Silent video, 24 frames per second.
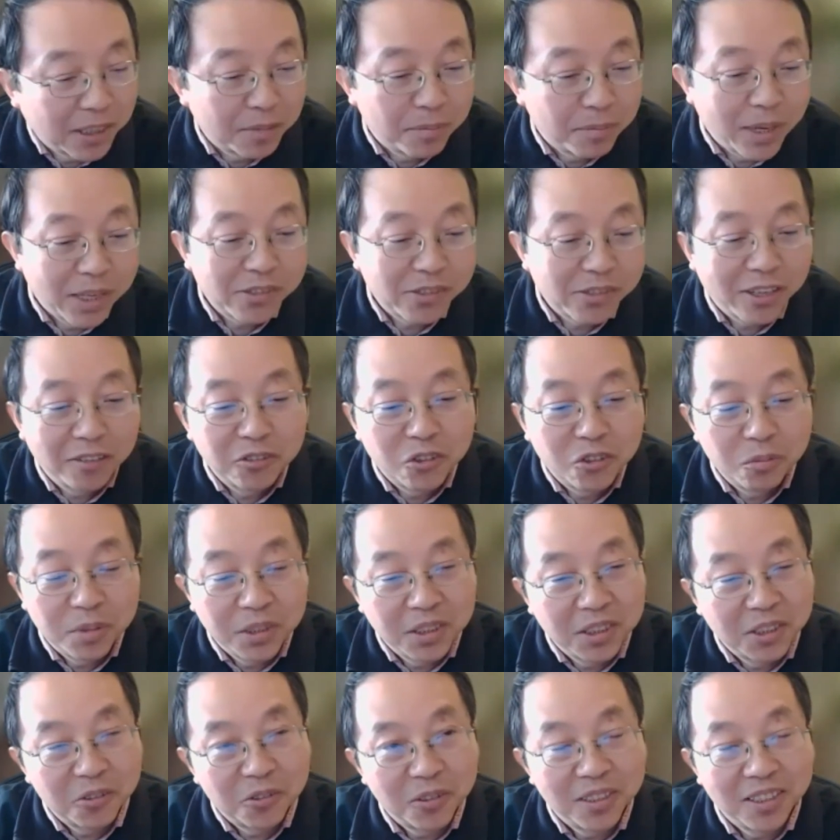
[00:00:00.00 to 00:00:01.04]
I found myself to
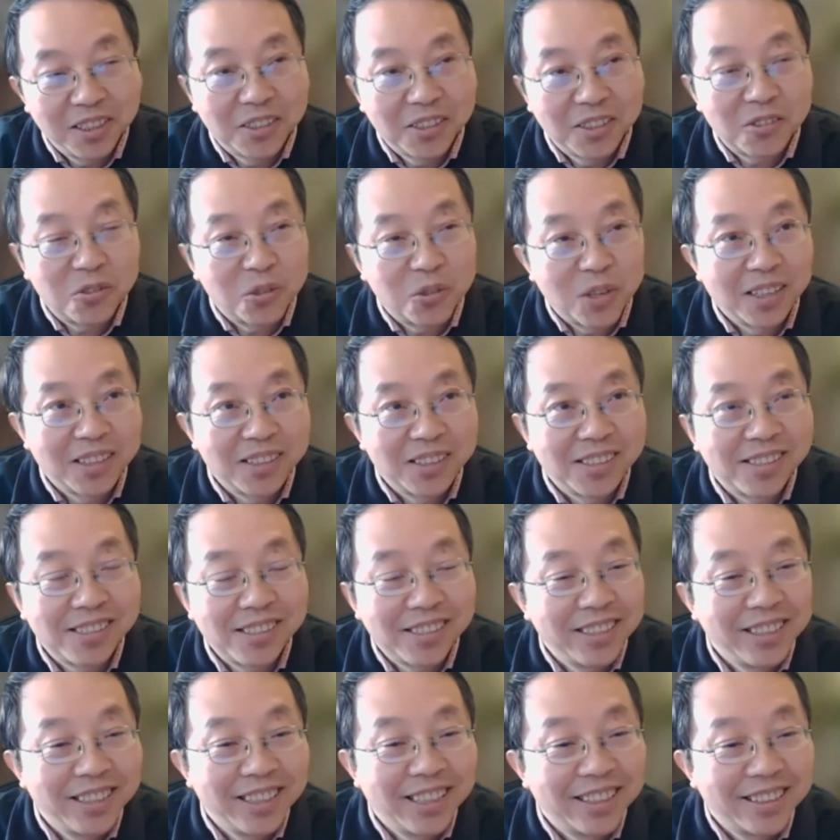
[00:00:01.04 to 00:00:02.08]
be a really strong
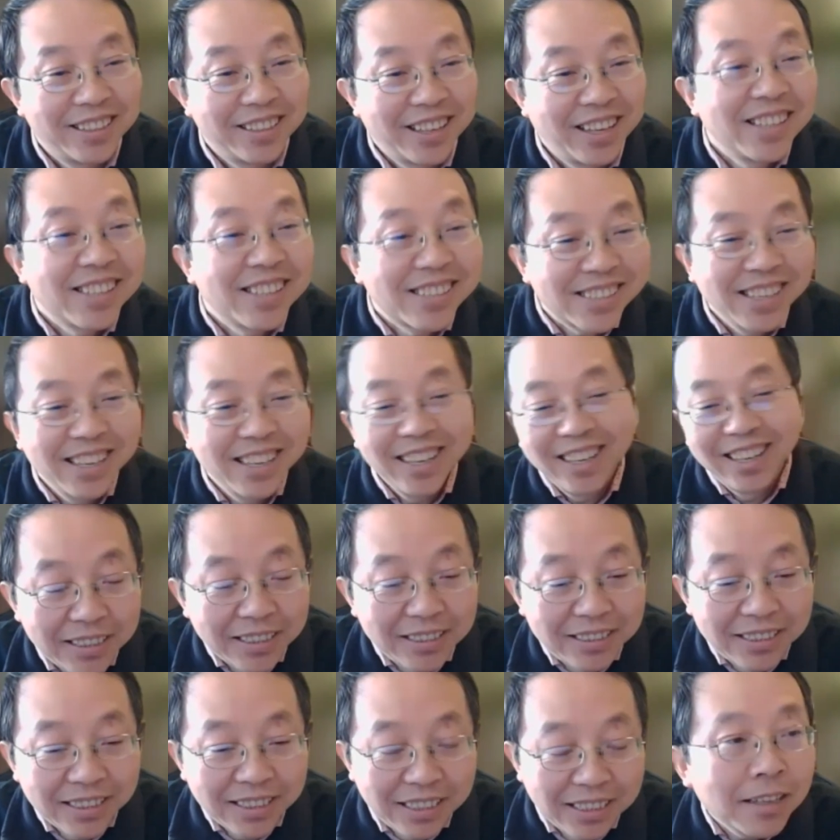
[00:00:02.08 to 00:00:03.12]
C and S.
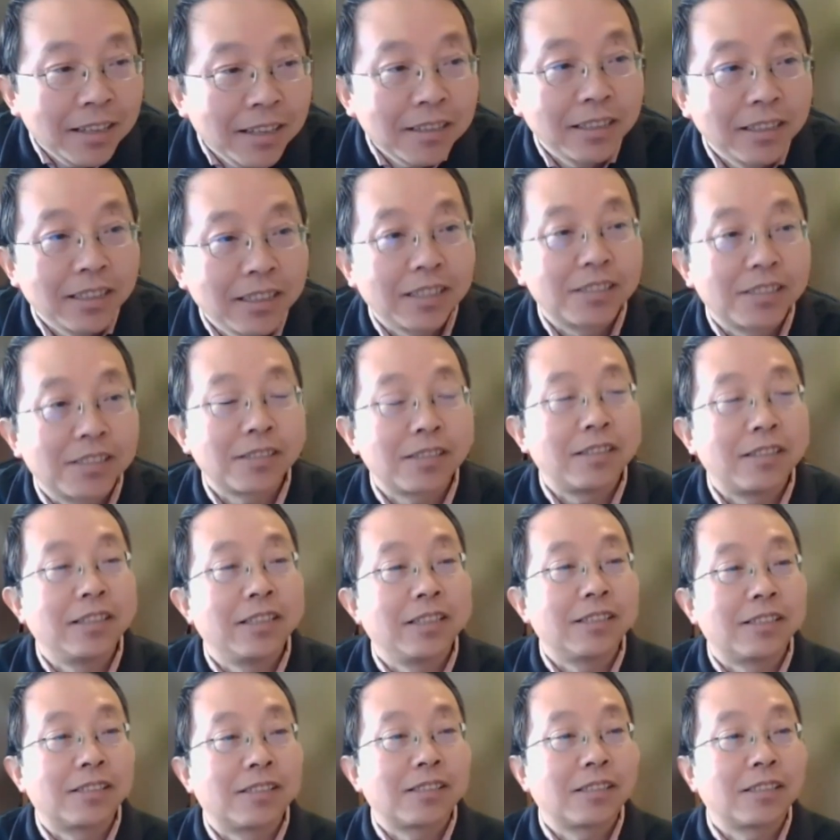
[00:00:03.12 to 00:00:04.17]
And another thing is
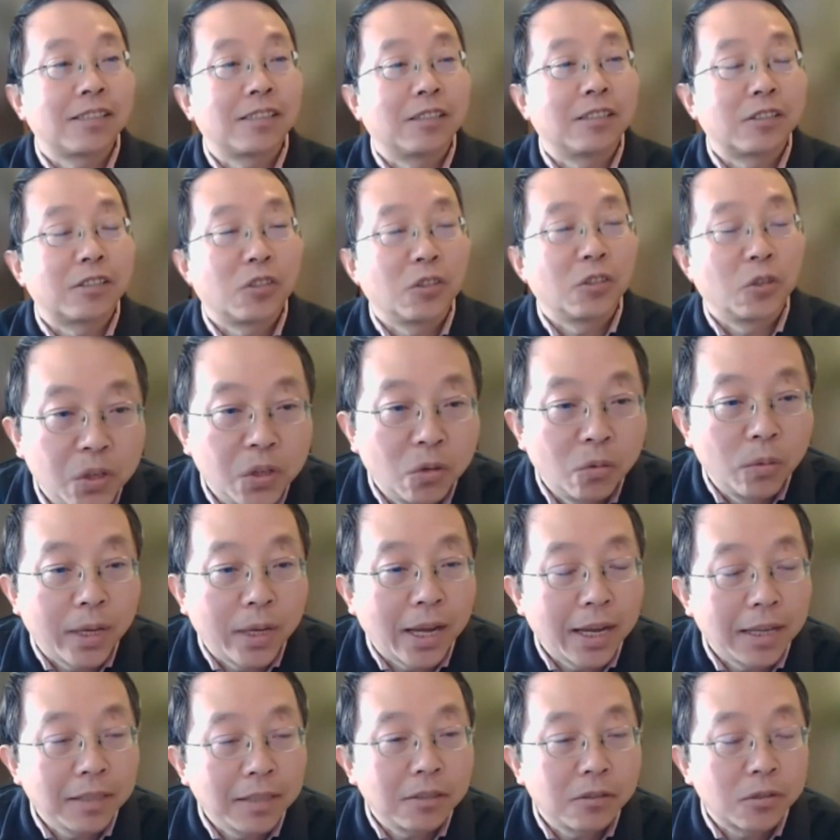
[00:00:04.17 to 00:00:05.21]
this,
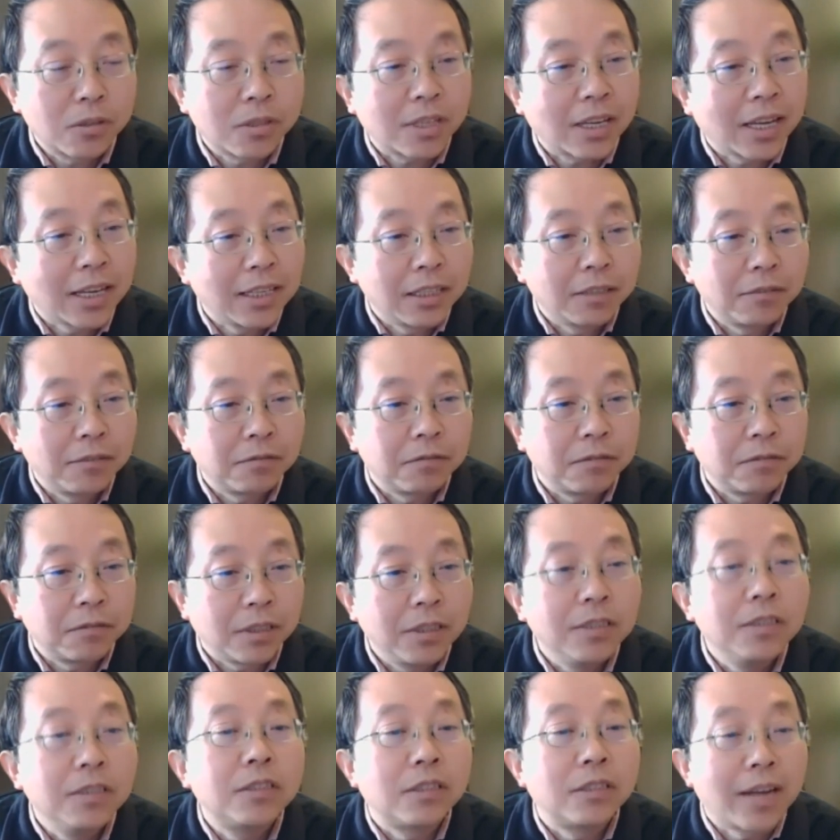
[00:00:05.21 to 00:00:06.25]
we had this kind of
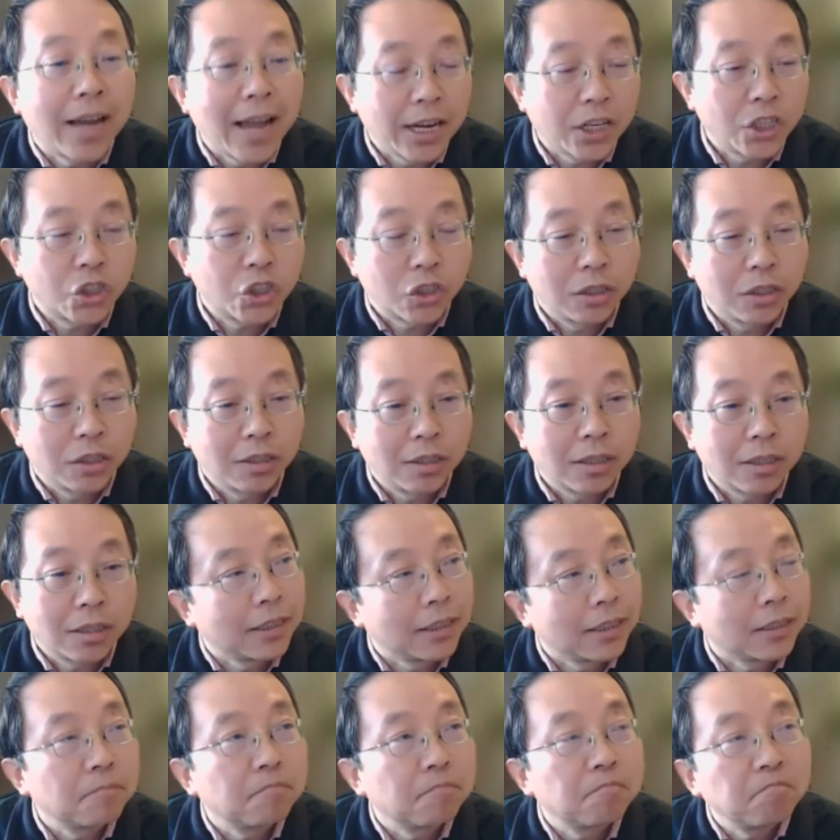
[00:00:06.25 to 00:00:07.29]
interaction,
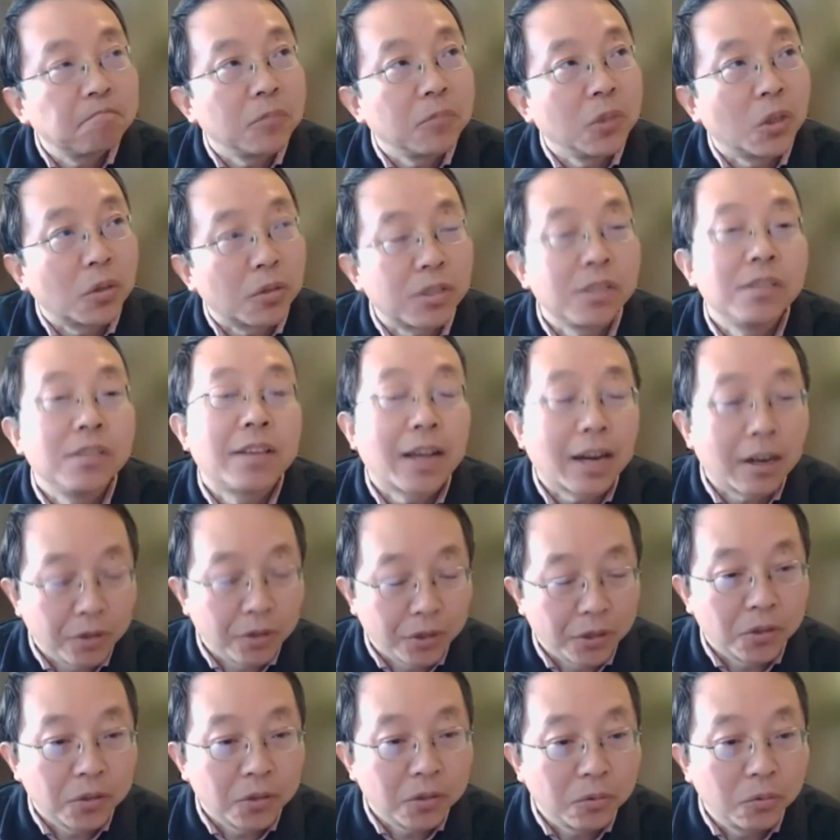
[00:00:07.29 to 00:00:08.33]
like,
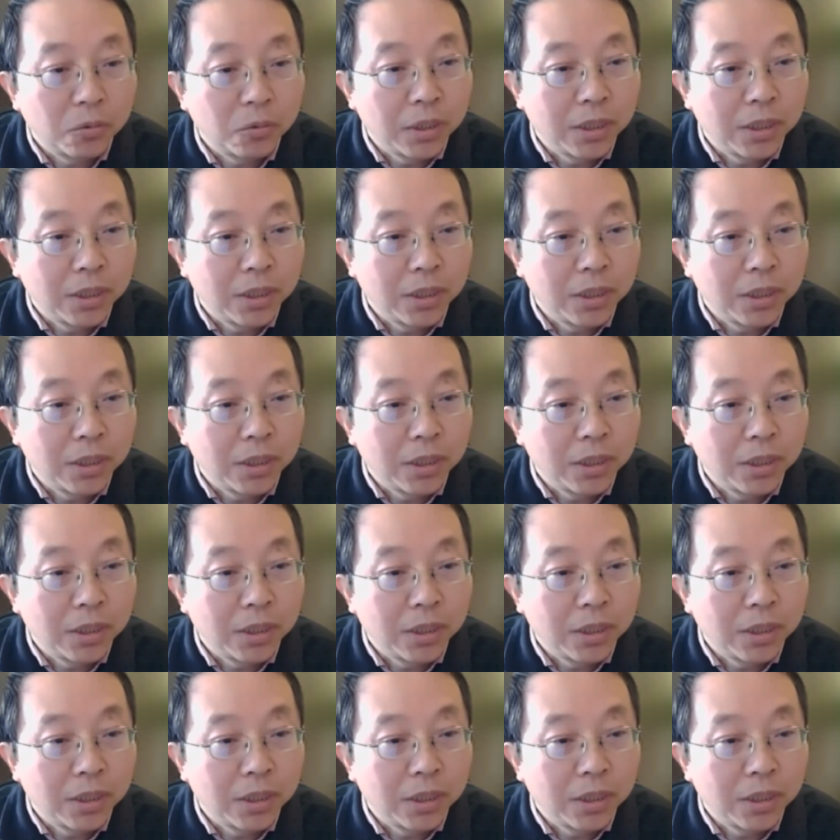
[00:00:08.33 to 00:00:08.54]
scenario.